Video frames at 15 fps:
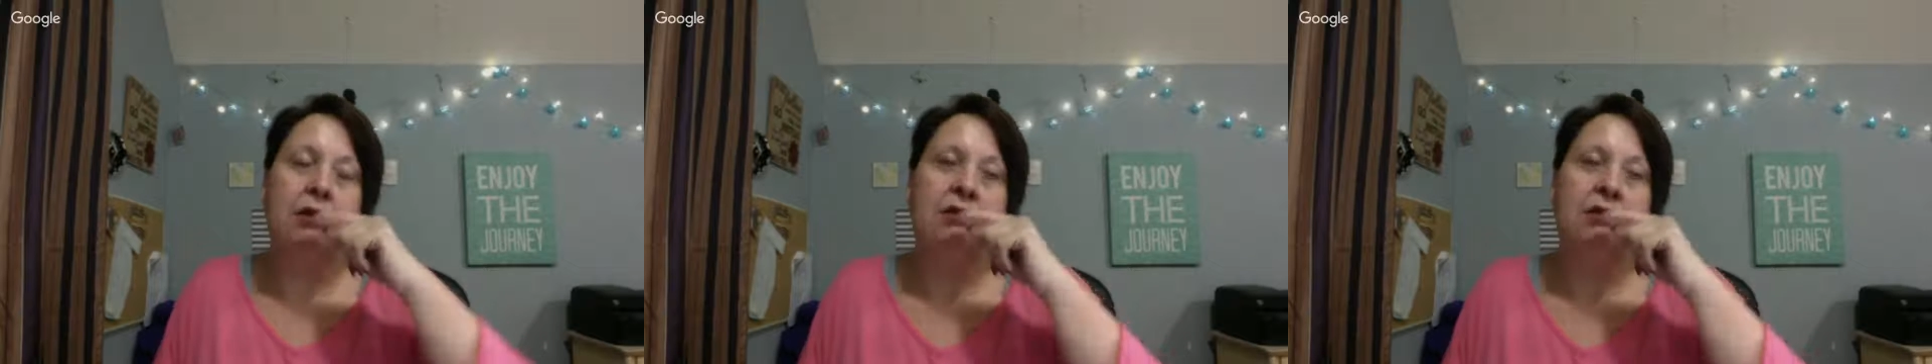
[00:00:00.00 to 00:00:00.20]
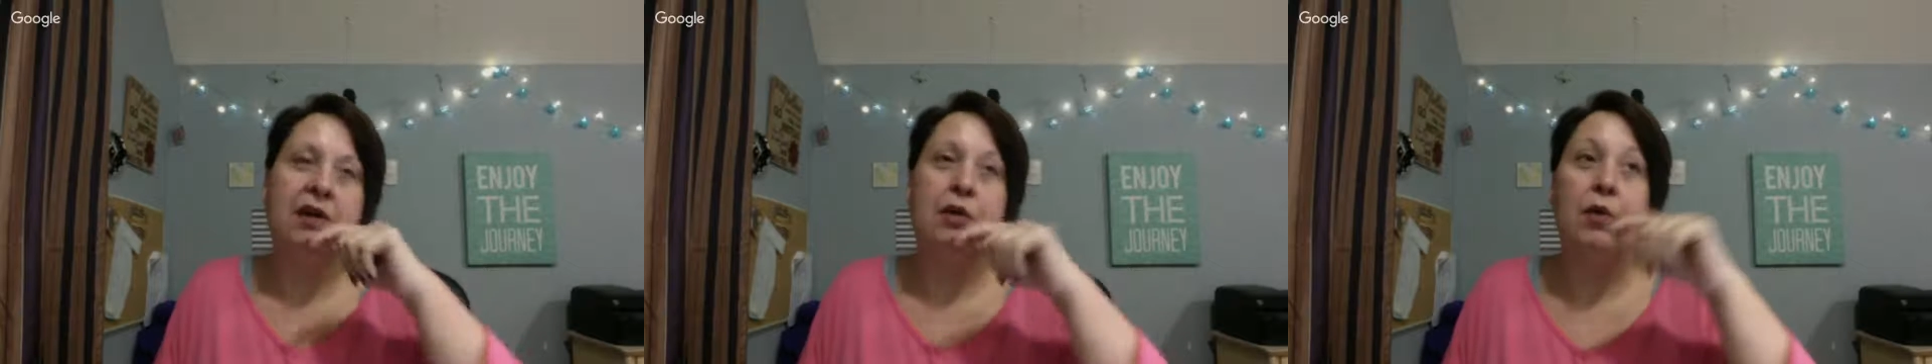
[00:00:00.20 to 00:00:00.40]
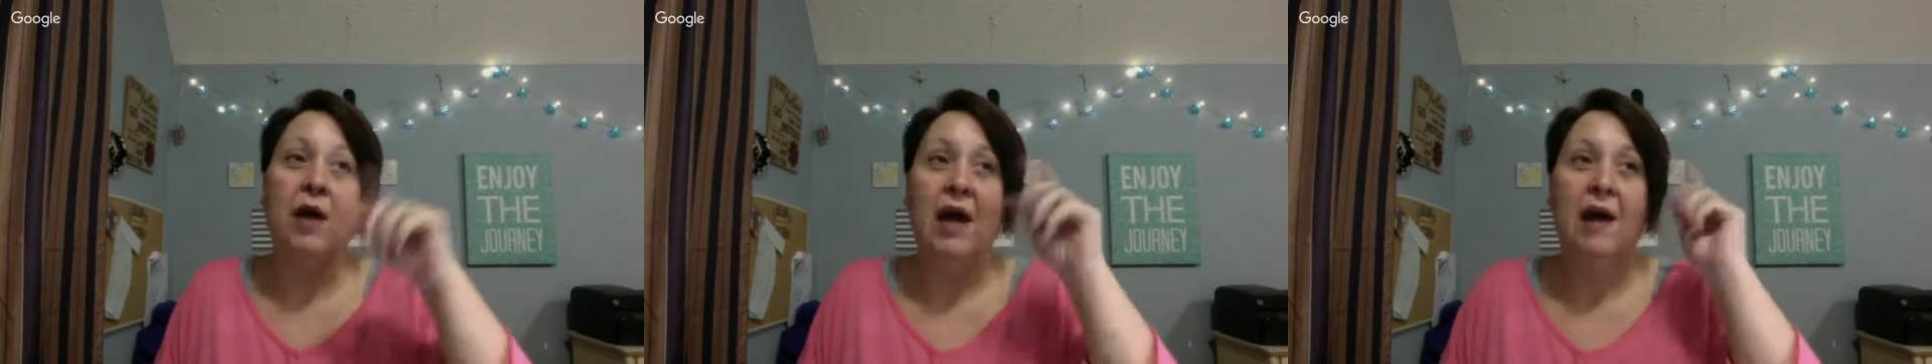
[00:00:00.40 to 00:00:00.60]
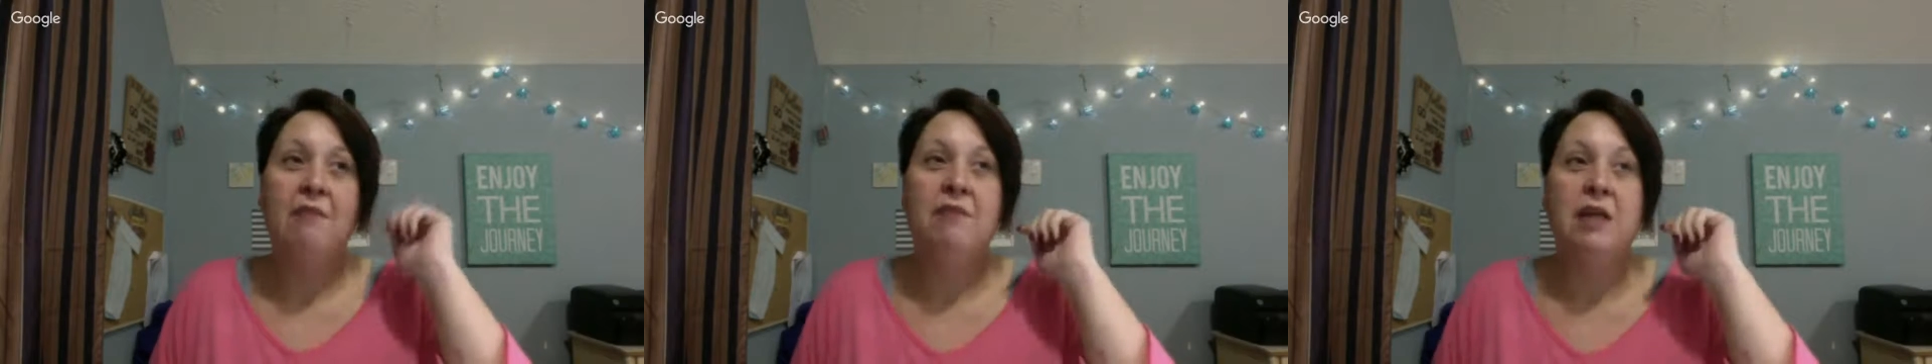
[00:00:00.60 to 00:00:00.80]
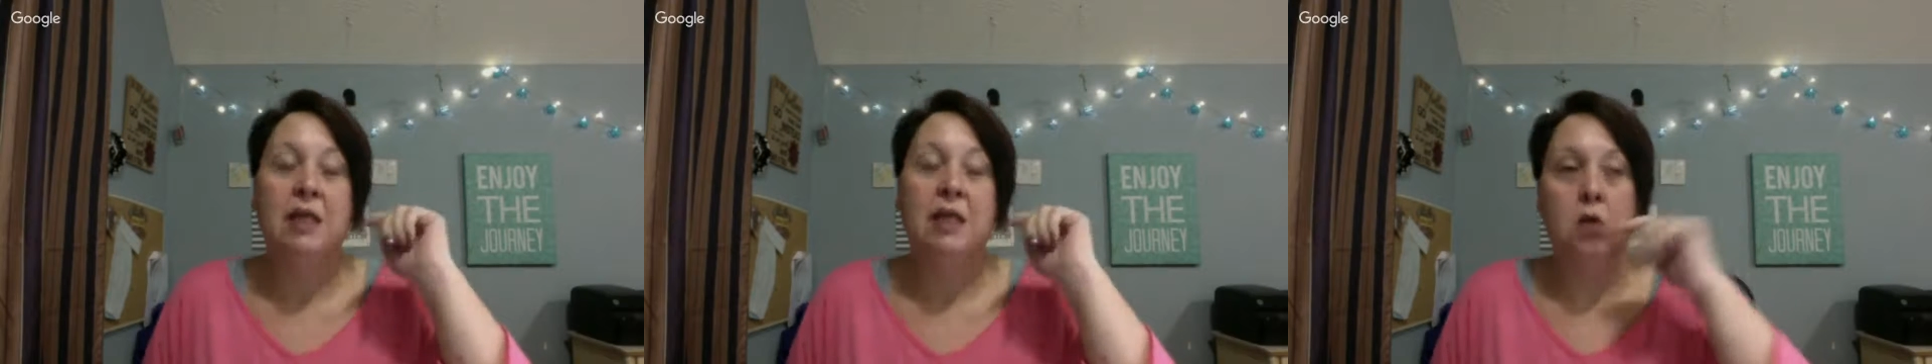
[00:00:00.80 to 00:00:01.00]
I don't have
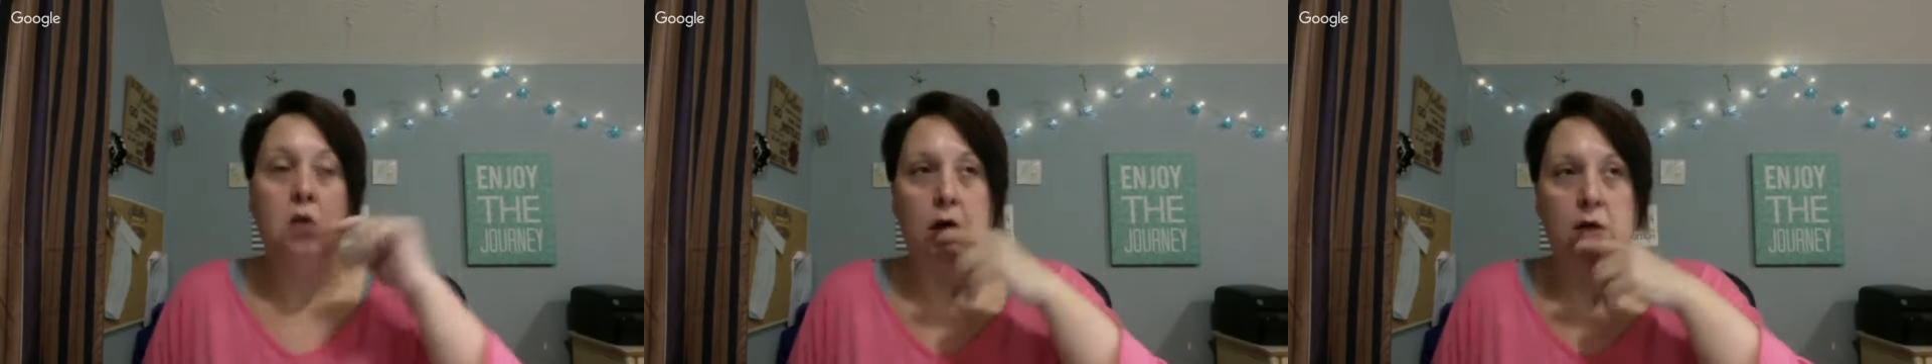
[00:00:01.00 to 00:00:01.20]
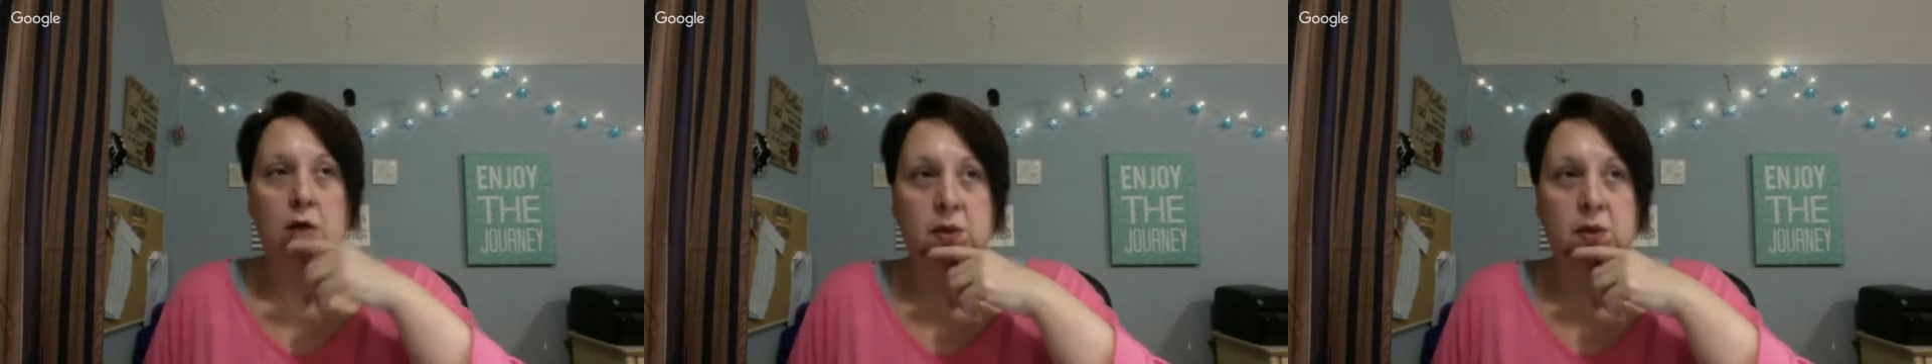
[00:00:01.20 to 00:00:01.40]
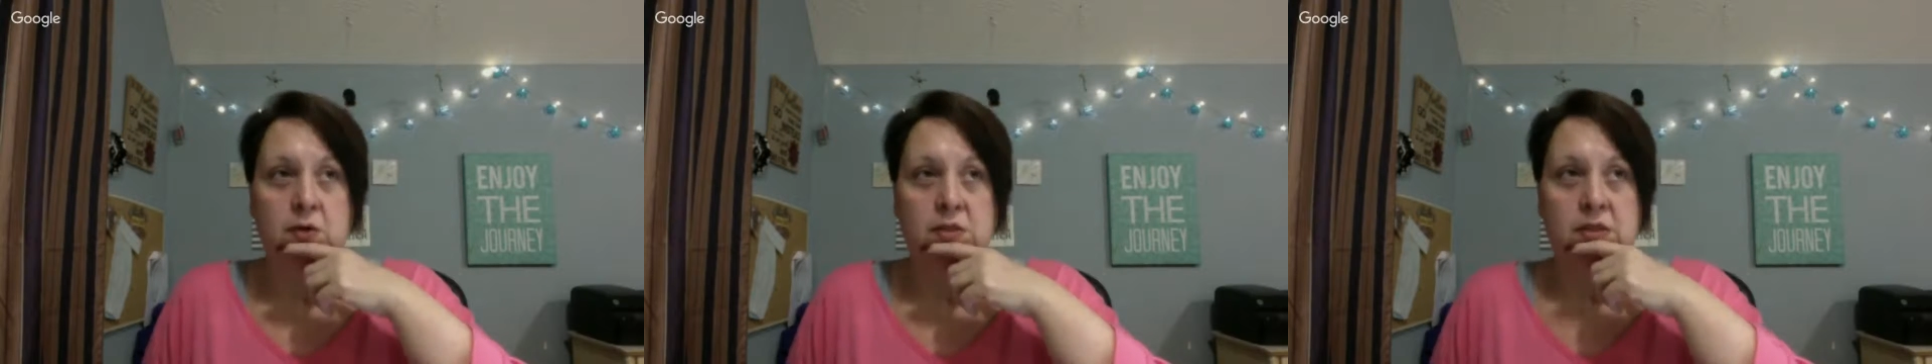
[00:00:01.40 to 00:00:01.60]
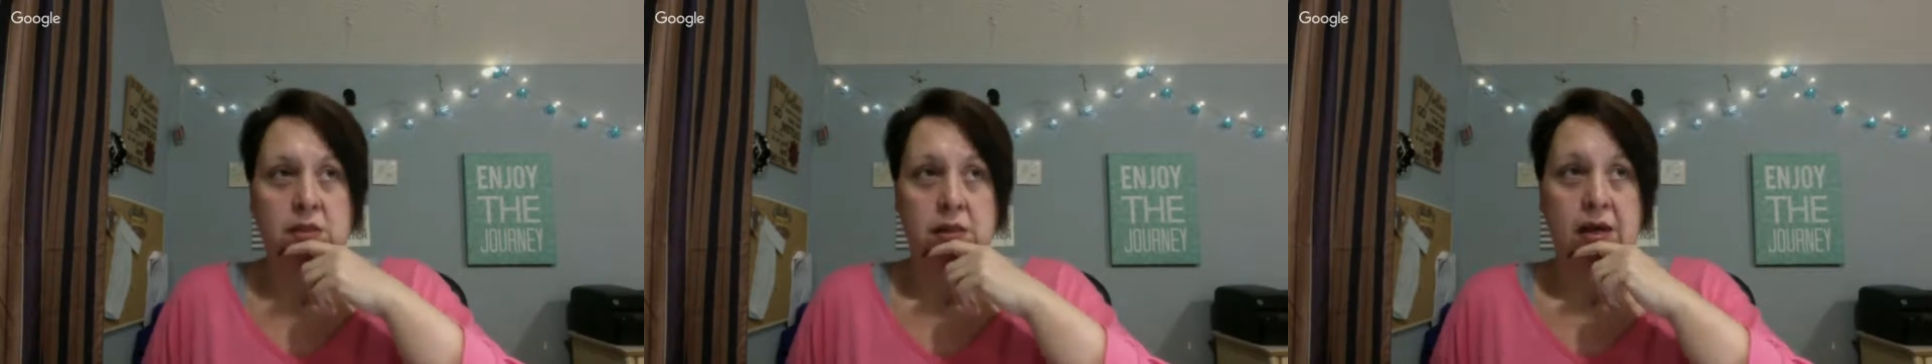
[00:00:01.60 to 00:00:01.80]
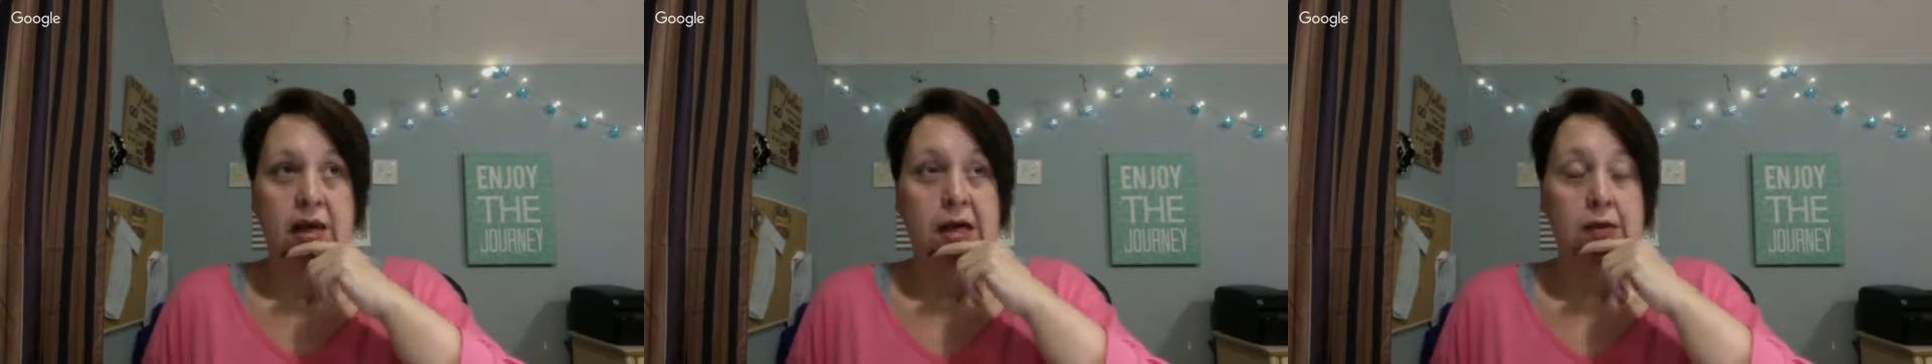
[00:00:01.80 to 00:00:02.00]
any long mirrors in
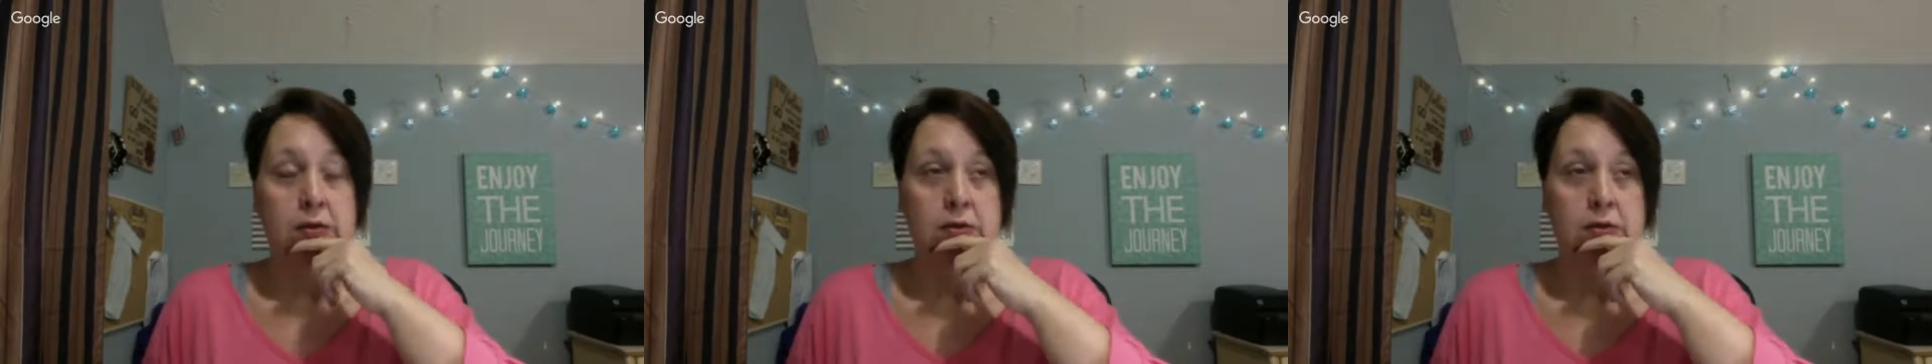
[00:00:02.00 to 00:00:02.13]
the house.